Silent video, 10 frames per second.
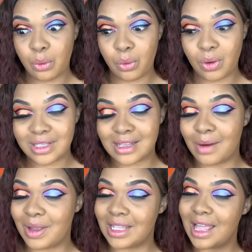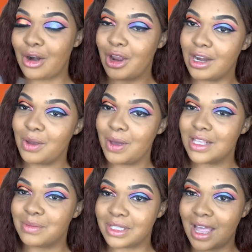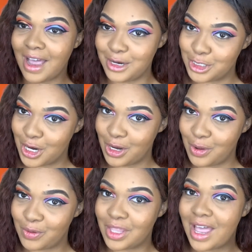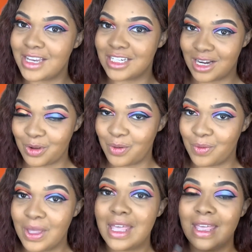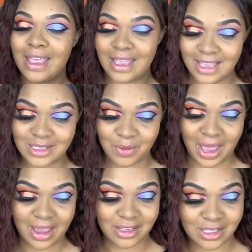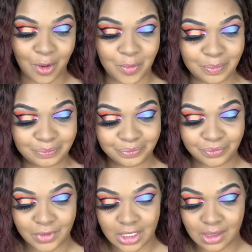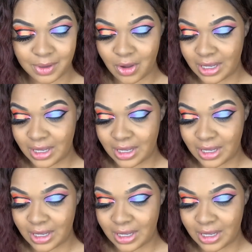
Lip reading: It's not about the liner anyway, it's about the eyeshadow. The eyeshadow is okay. So let me go ahead